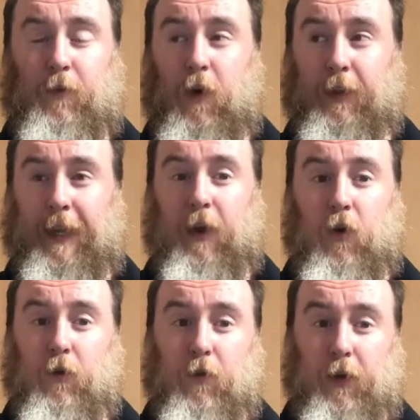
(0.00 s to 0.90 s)
I thought I'd get
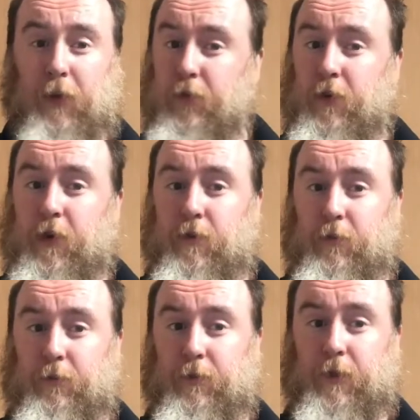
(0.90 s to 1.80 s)
all fucking three of
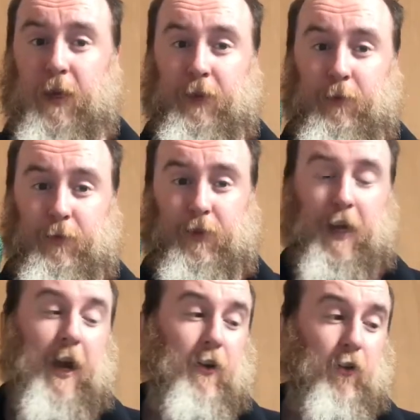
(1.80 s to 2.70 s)
them. And I'm
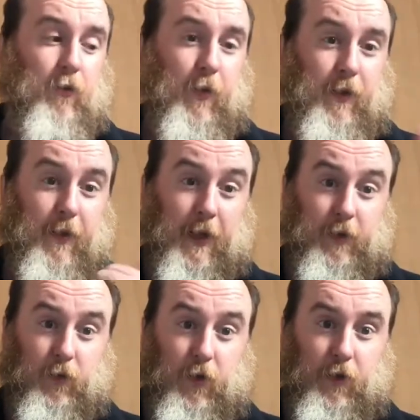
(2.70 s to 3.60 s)
starting off with
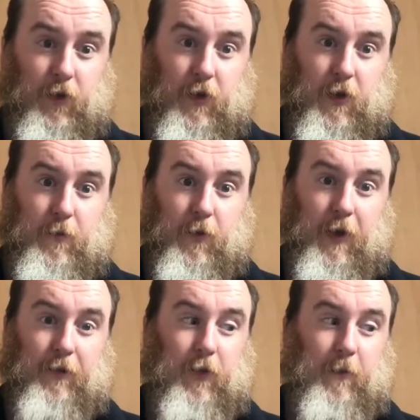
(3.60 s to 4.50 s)
this one, but I
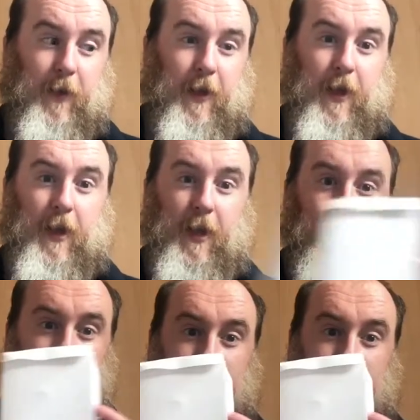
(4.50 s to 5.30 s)
have to admit, it